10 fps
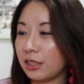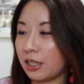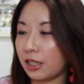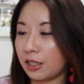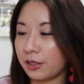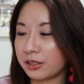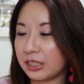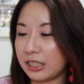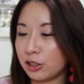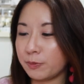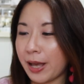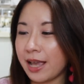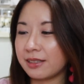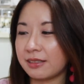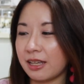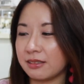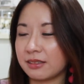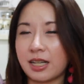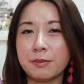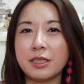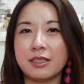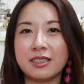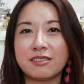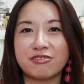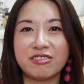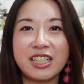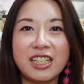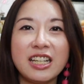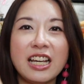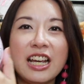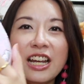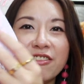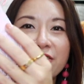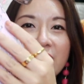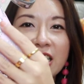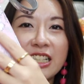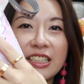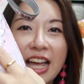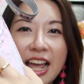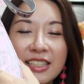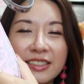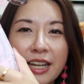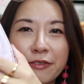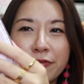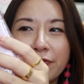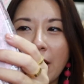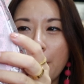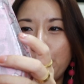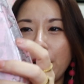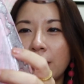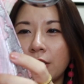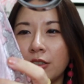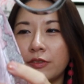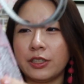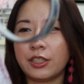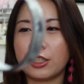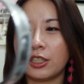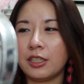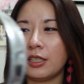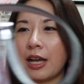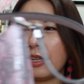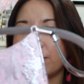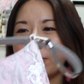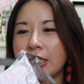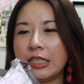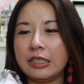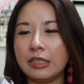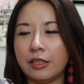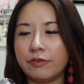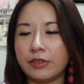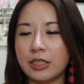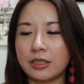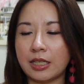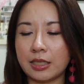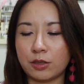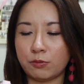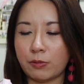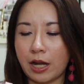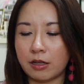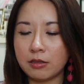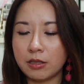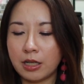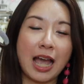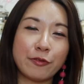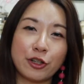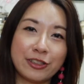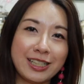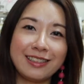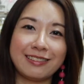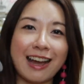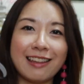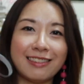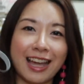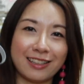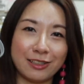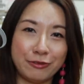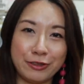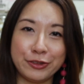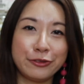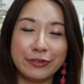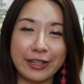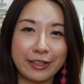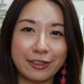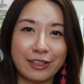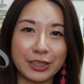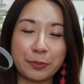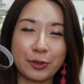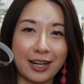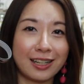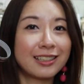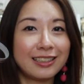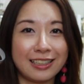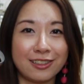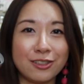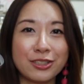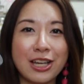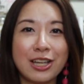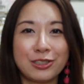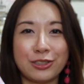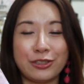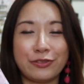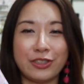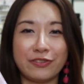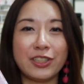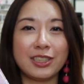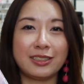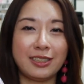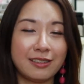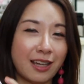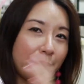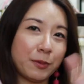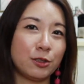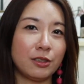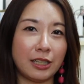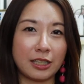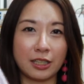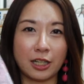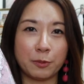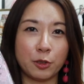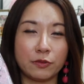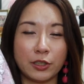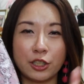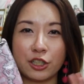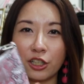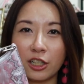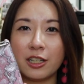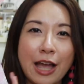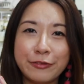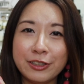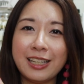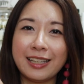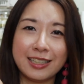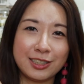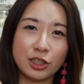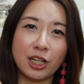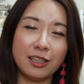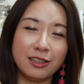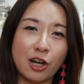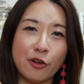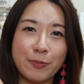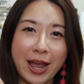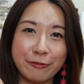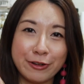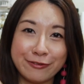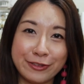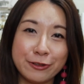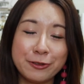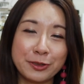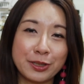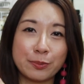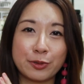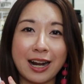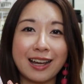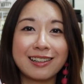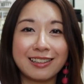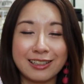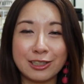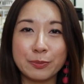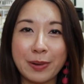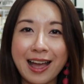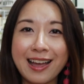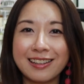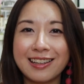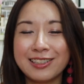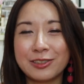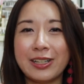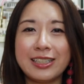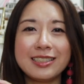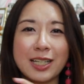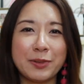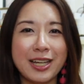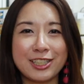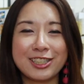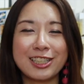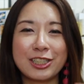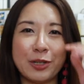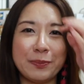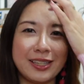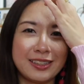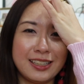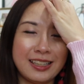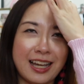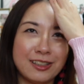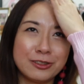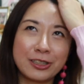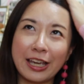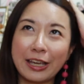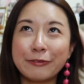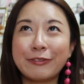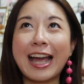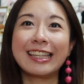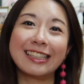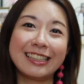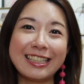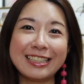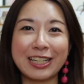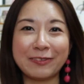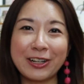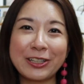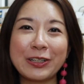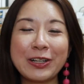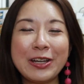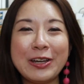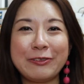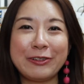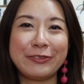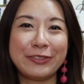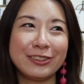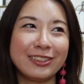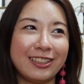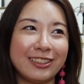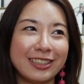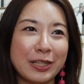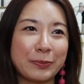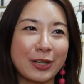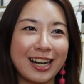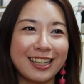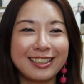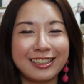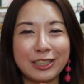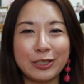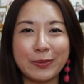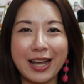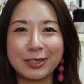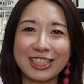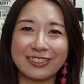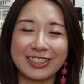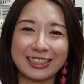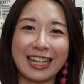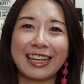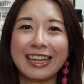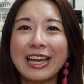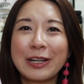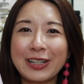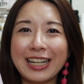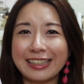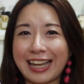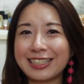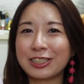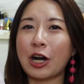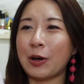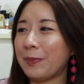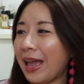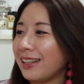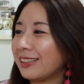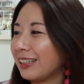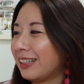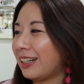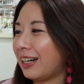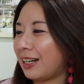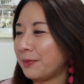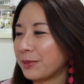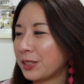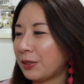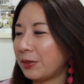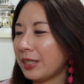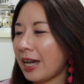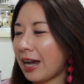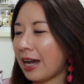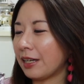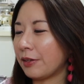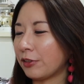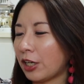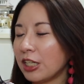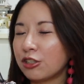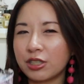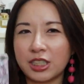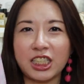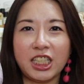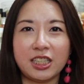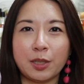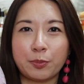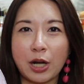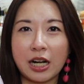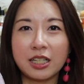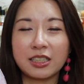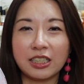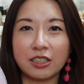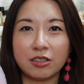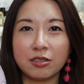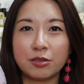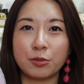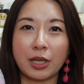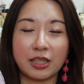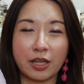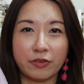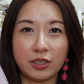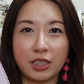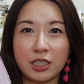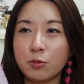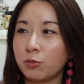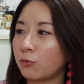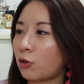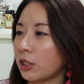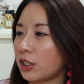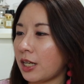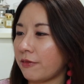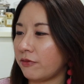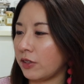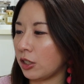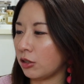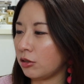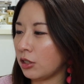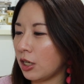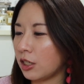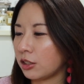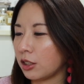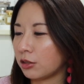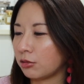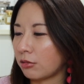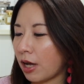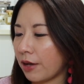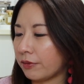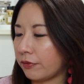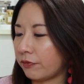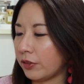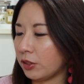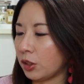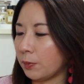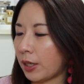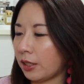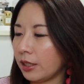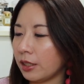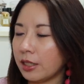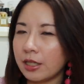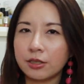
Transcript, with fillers: uh, Cleo bags that comes in this really really nice like fabric over here I really love this as well I've already done like a review video on the Prada Cleos so if you have not seen that I'm gonna link it up over here I feel like there's not a lot of bag reviews on the Prada Cleo bag so I think someone actually commented like okay finally someone reviewed on the Prada Cleo bags it was like quite a nice comment um, so yeah, if you're interested in the Prada Cleo's, you can definitely watch that video just to have a feel about it.